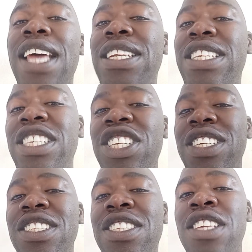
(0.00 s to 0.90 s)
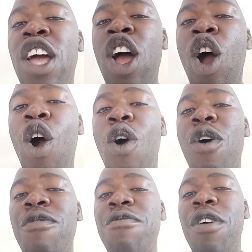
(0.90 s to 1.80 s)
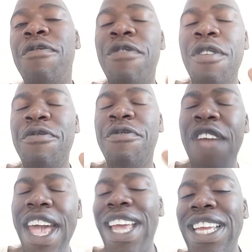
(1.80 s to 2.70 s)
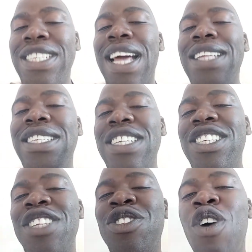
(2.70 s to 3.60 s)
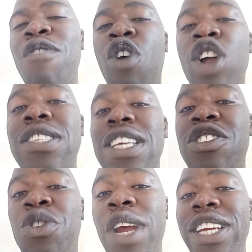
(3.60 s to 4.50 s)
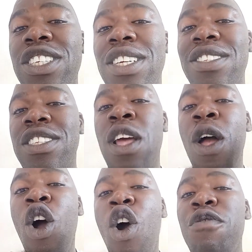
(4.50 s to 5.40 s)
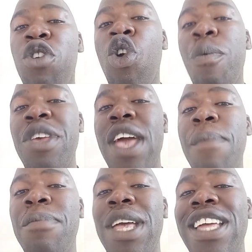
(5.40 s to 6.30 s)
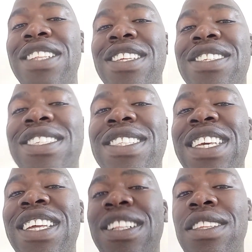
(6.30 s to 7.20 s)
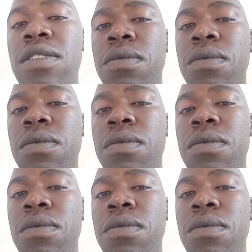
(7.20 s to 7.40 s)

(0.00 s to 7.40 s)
additions of varied additions of concentrations of chromium in steel.